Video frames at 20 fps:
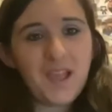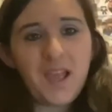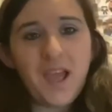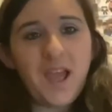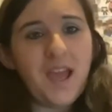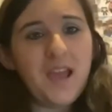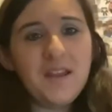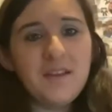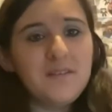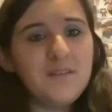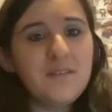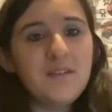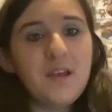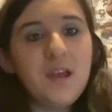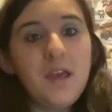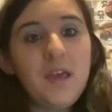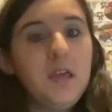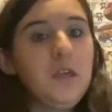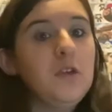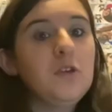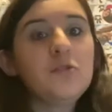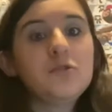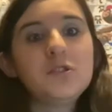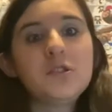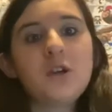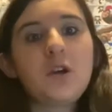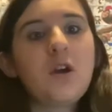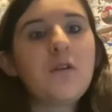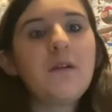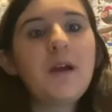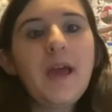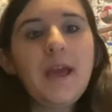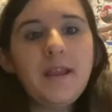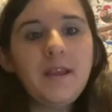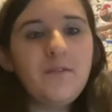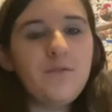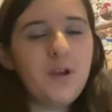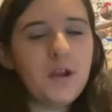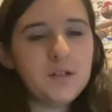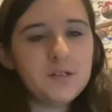And it used to go at any
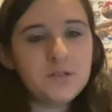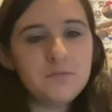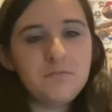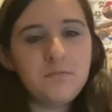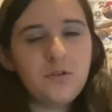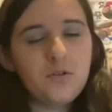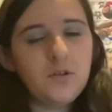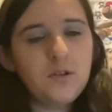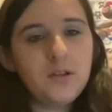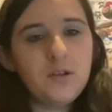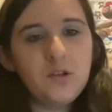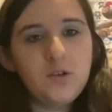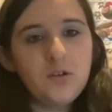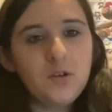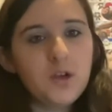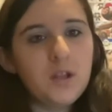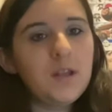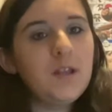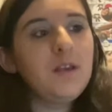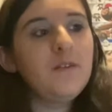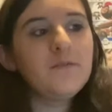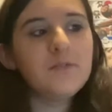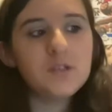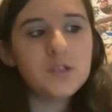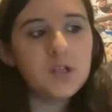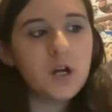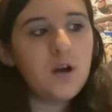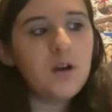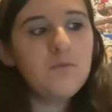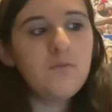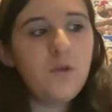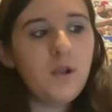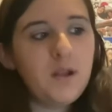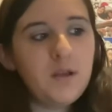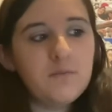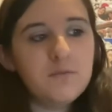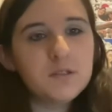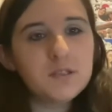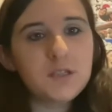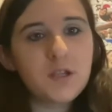random point. You couldn't even time when it
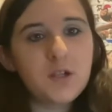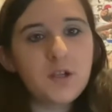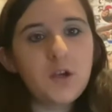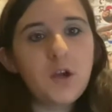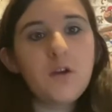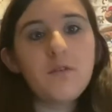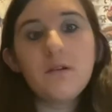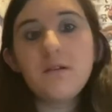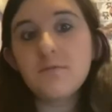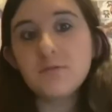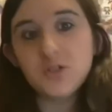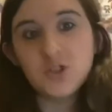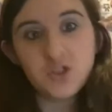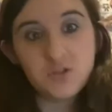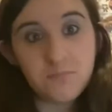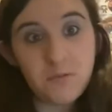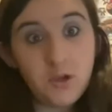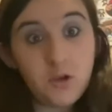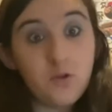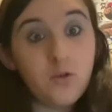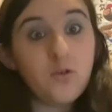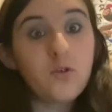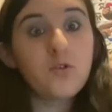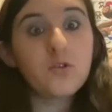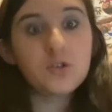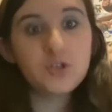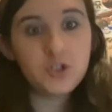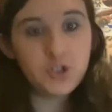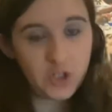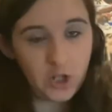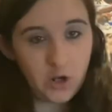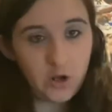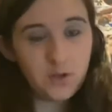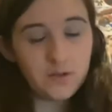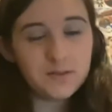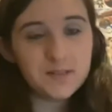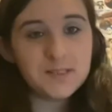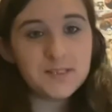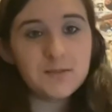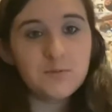was going to go. It was just pure
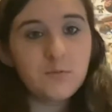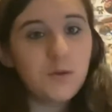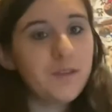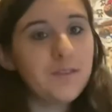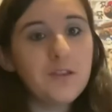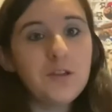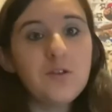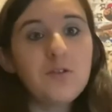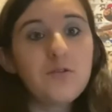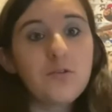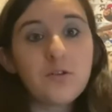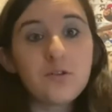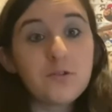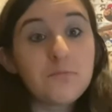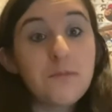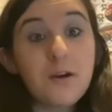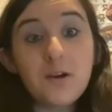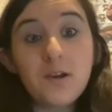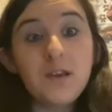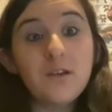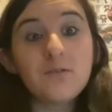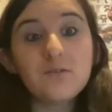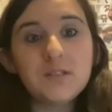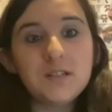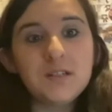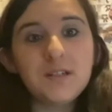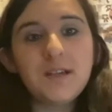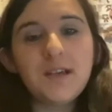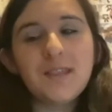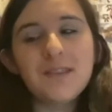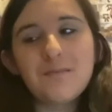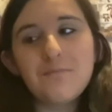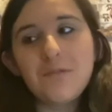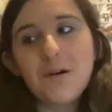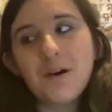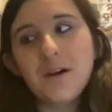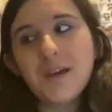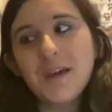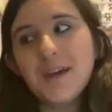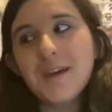chance whether you got the bucket or didn't get the
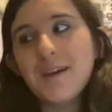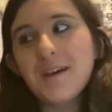bucket.